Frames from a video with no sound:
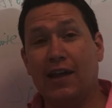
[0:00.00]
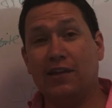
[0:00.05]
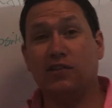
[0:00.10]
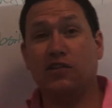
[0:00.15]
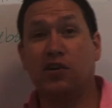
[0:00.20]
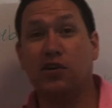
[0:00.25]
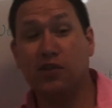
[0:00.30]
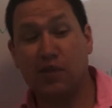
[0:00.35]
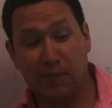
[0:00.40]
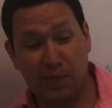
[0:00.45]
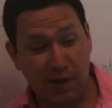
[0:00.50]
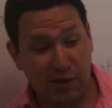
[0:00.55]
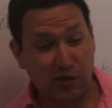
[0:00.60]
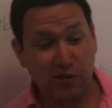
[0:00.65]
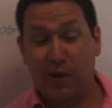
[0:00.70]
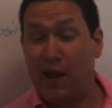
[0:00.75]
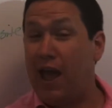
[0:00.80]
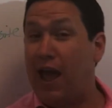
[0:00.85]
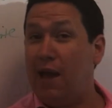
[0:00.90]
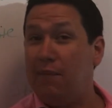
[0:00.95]
and turn them
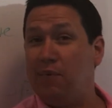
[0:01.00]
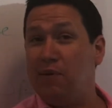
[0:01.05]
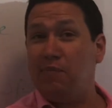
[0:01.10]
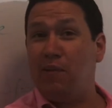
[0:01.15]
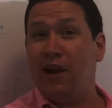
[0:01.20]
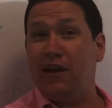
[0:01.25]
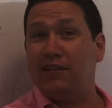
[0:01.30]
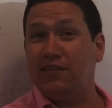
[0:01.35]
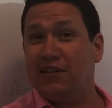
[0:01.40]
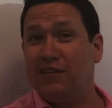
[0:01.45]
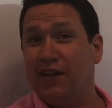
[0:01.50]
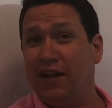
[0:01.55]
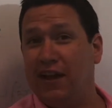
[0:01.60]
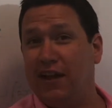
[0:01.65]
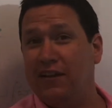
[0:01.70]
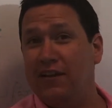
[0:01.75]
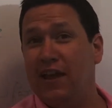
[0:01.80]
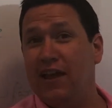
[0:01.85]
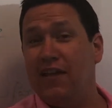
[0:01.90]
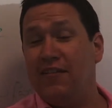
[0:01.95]
into a happy past
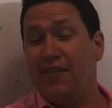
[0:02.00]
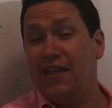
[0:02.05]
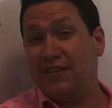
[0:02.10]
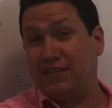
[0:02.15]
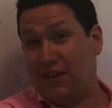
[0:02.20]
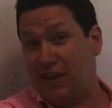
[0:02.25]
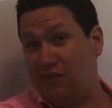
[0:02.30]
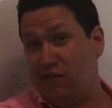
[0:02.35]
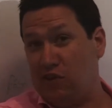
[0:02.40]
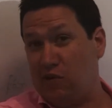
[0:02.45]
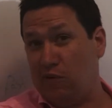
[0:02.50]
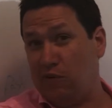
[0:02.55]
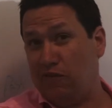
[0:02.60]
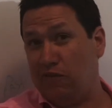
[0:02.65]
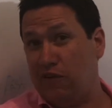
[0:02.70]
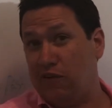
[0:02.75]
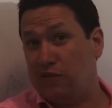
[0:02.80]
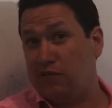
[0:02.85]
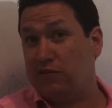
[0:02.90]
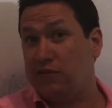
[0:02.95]
client that's giving you
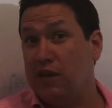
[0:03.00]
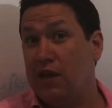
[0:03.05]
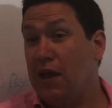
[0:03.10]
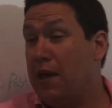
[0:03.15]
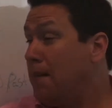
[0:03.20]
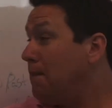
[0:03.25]
referrals.